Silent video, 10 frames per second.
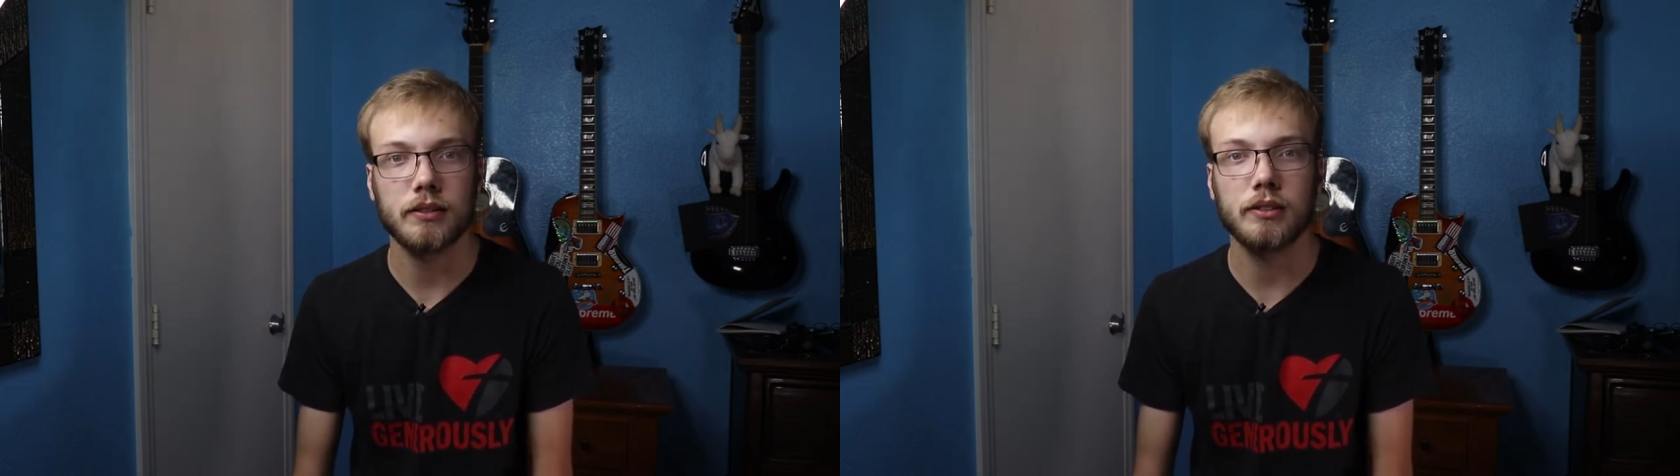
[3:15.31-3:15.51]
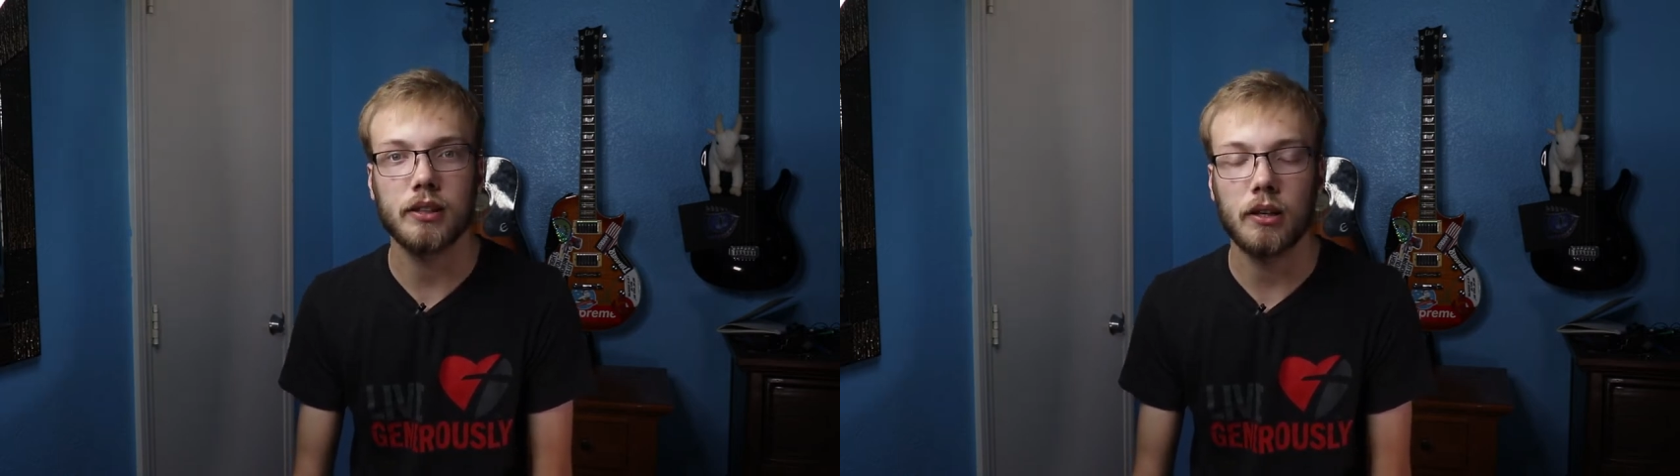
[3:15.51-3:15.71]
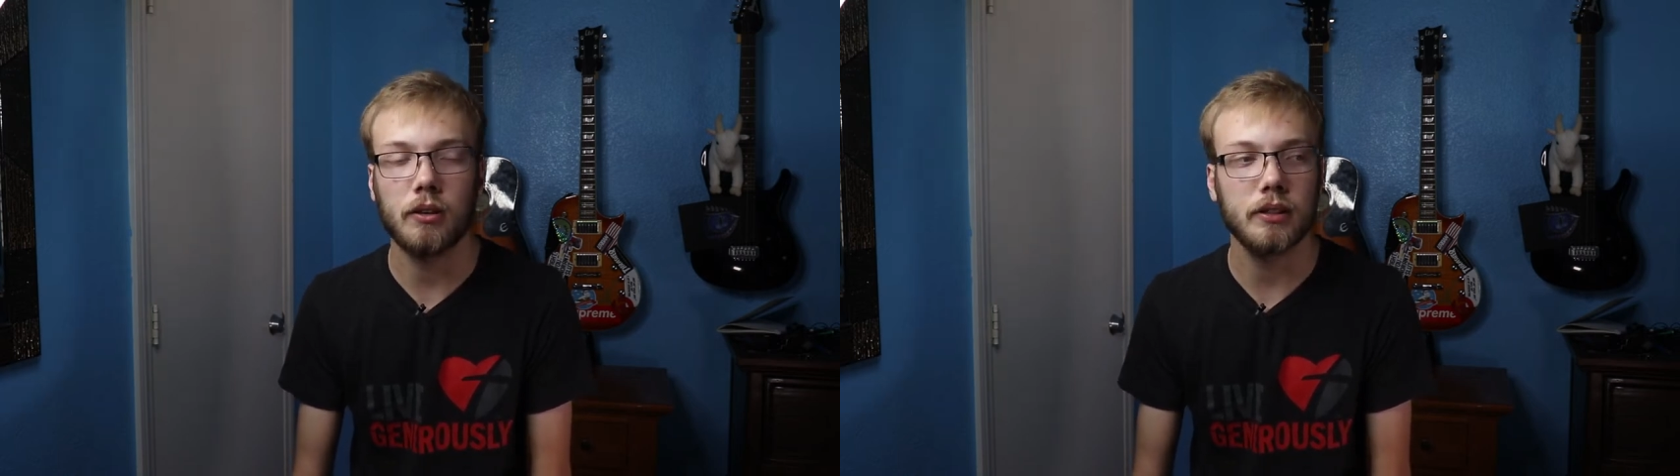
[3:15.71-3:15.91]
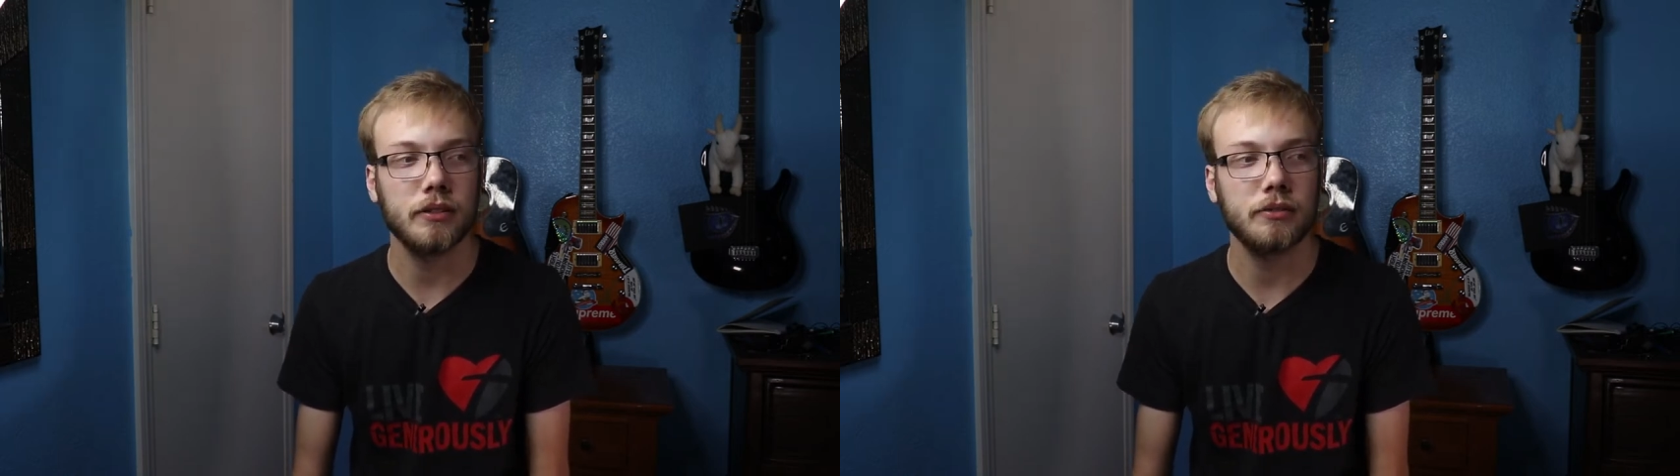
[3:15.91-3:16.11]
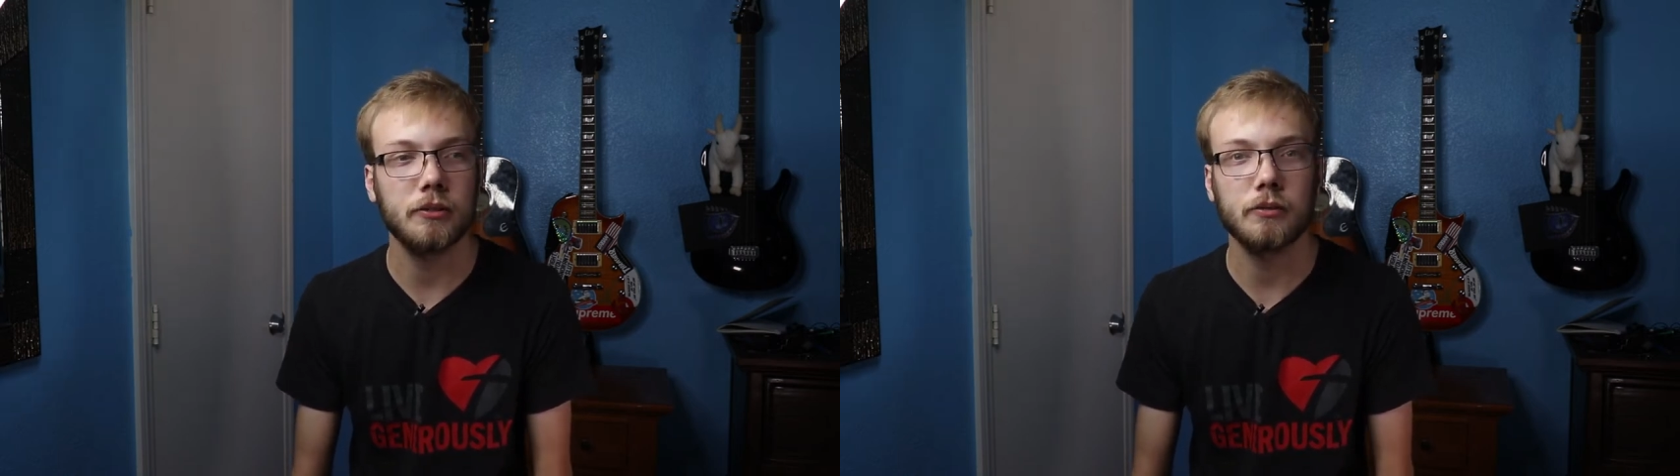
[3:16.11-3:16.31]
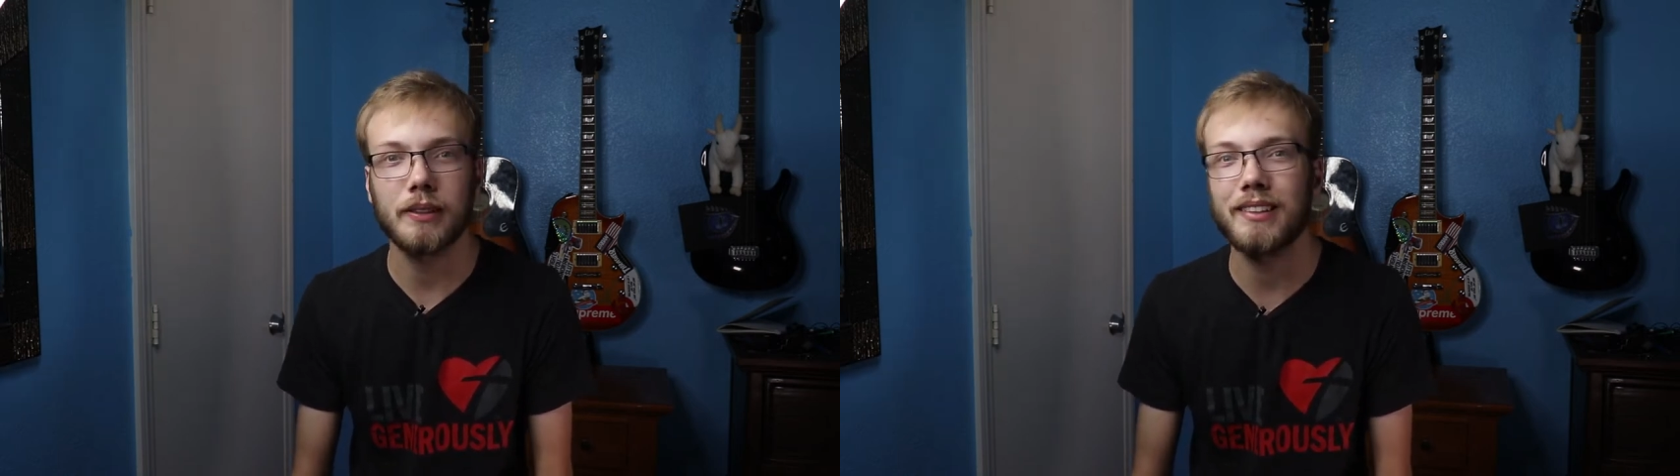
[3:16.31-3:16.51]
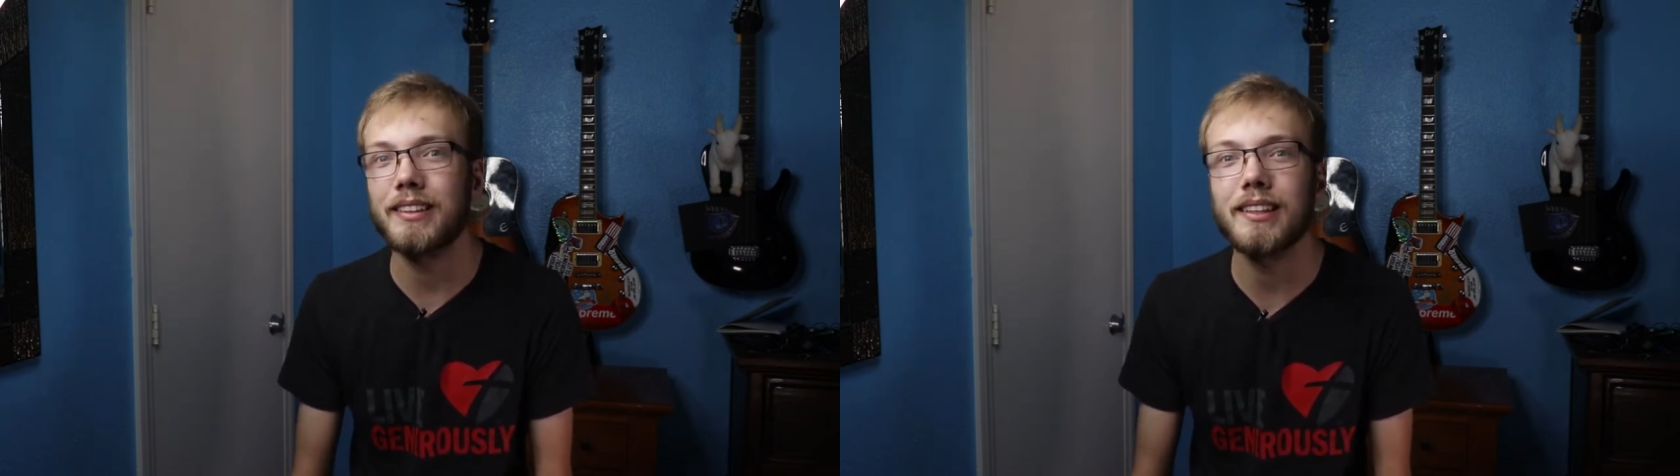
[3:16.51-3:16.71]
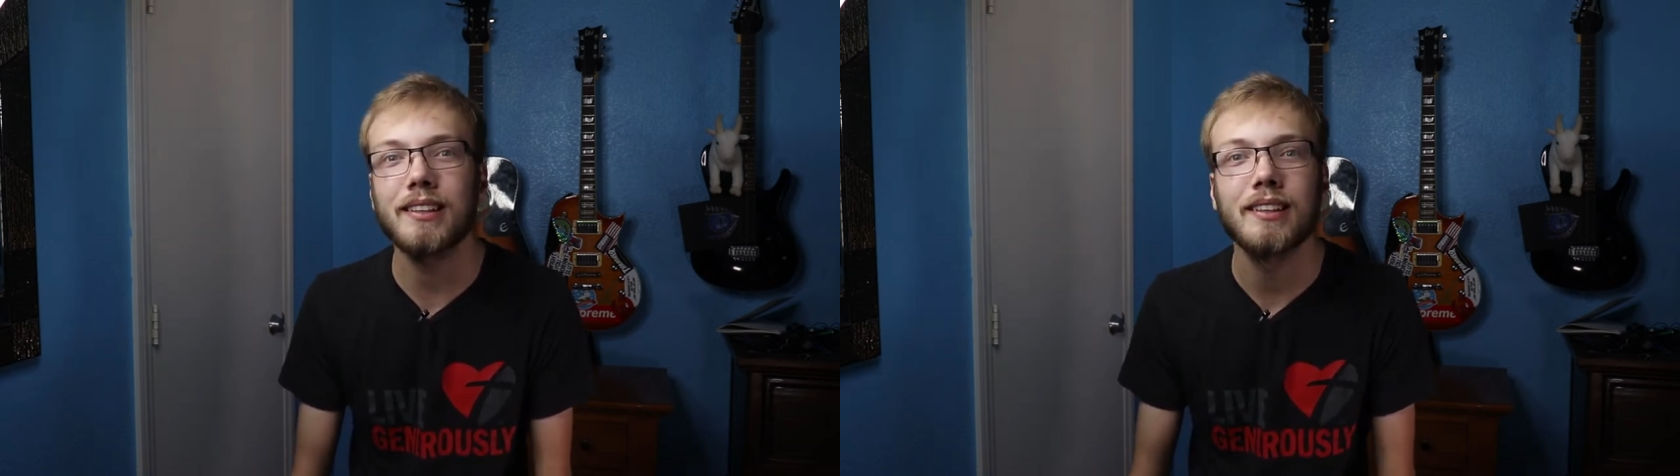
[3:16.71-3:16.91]
So if you
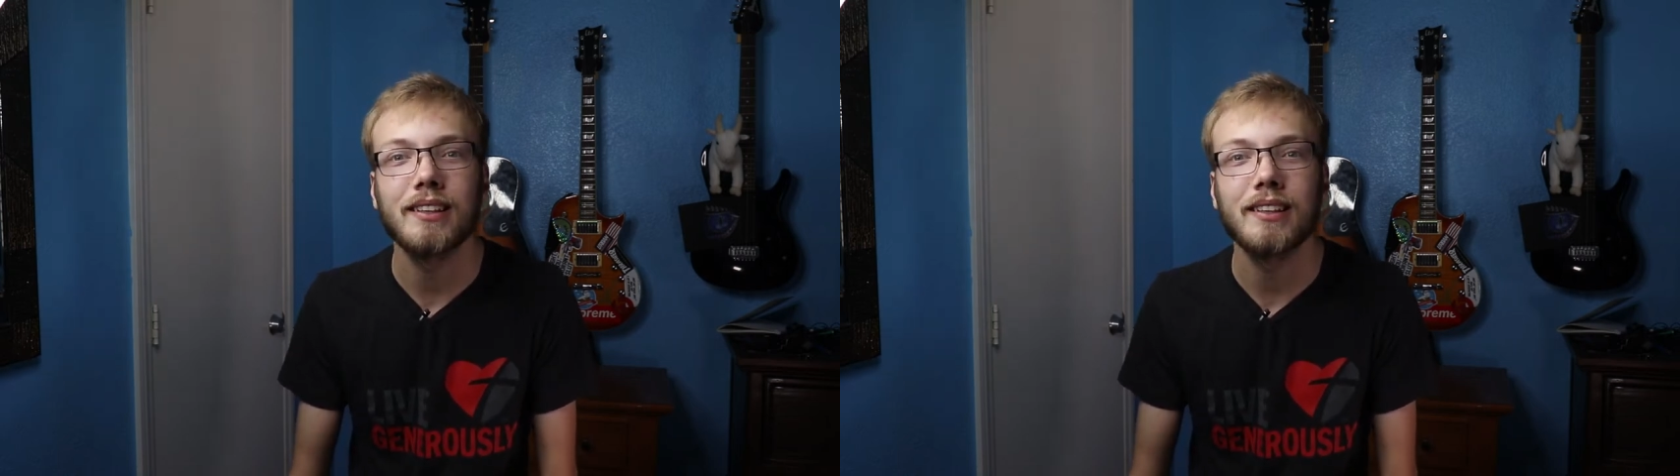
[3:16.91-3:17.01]
really